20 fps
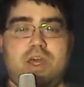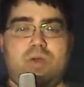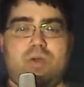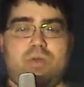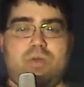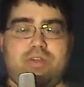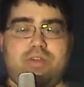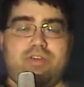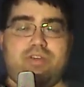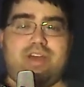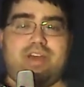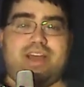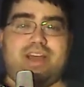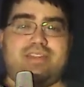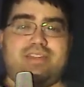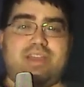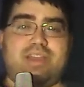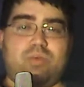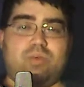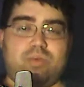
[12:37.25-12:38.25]
Whether or
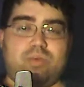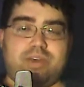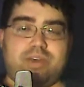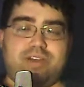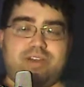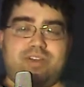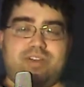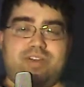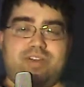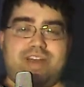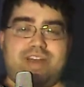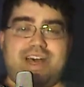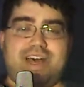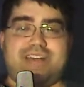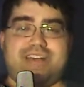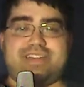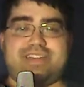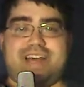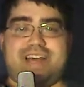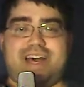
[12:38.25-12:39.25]
not they will or
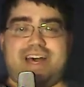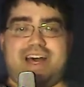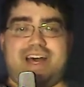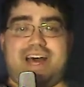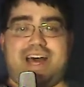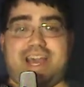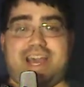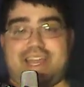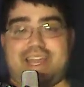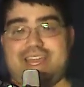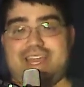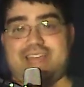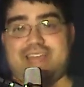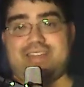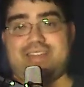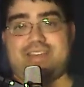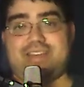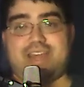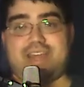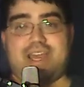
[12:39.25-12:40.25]
not, uh, I
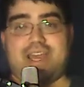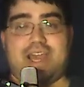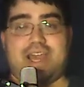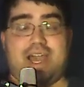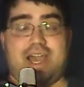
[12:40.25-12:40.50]
can't say.